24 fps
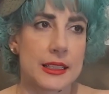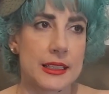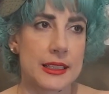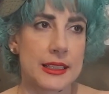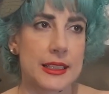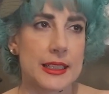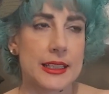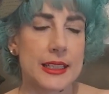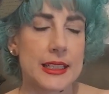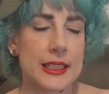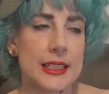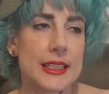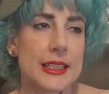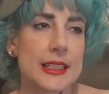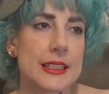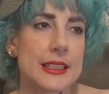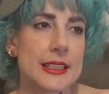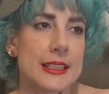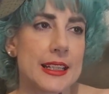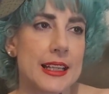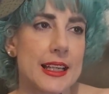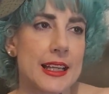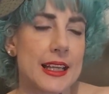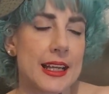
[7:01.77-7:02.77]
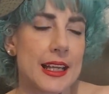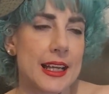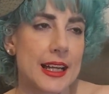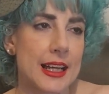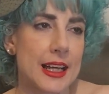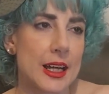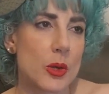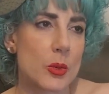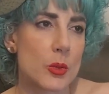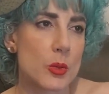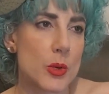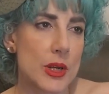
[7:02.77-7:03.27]
In
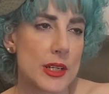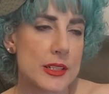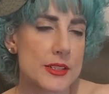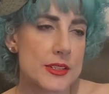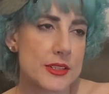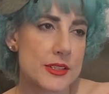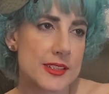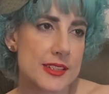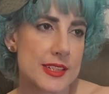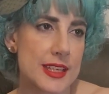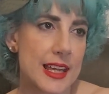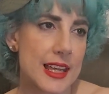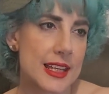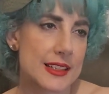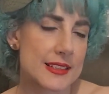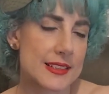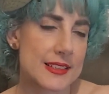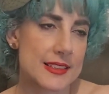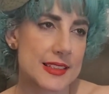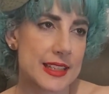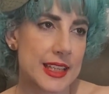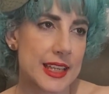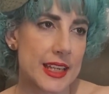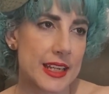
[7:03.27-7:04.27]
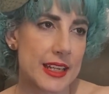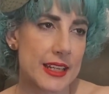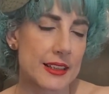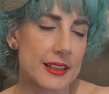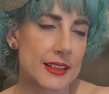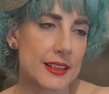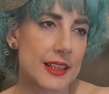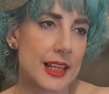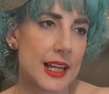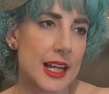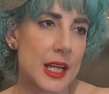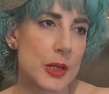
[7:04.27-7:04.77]
a 1 to 10
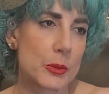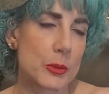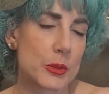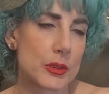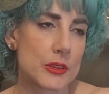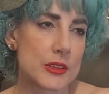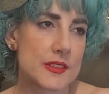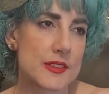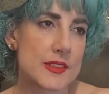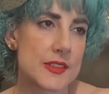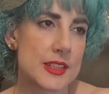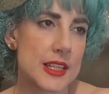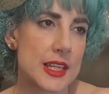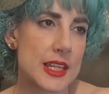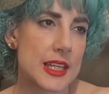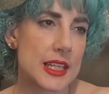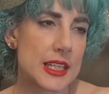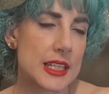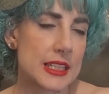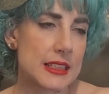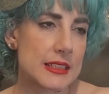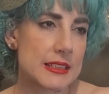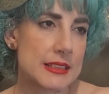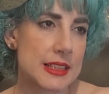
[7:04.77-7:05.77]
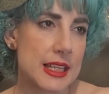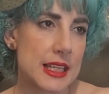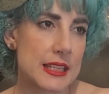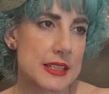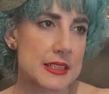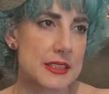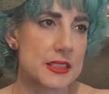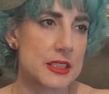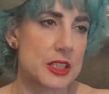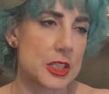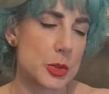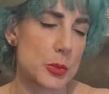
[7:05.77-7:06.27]
scale, I will say
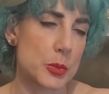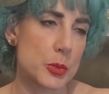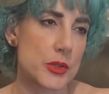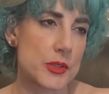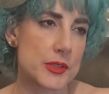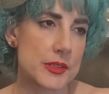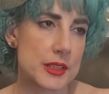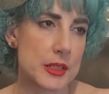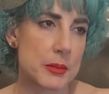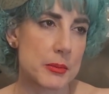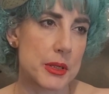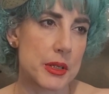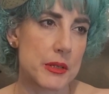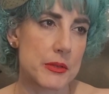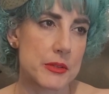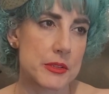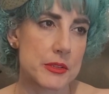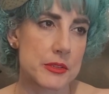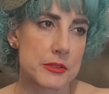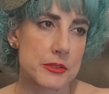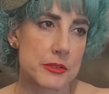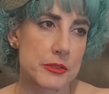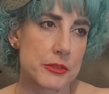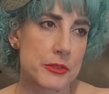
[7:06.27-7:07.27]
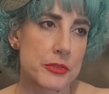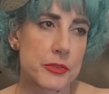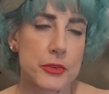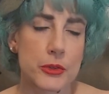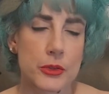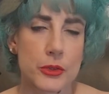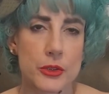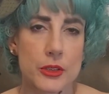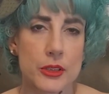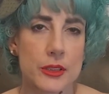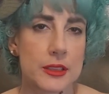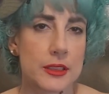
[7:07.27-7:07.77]
that it was about
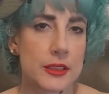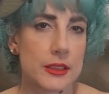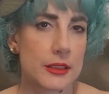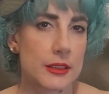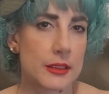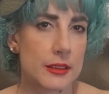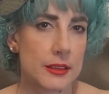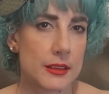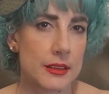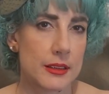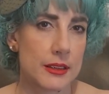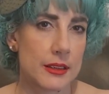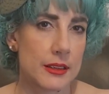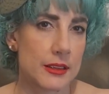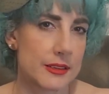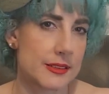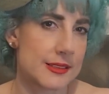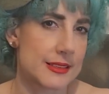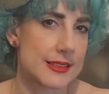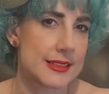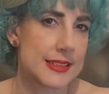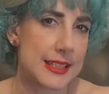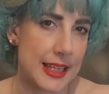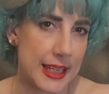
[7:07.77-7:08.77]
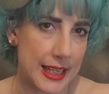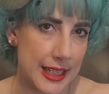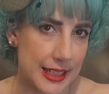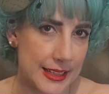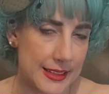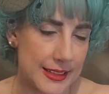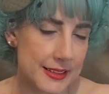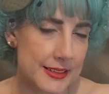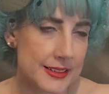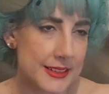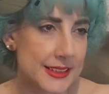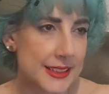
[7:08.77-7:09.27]
4 on
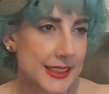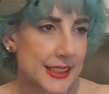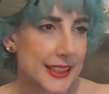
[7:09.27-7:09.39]
10.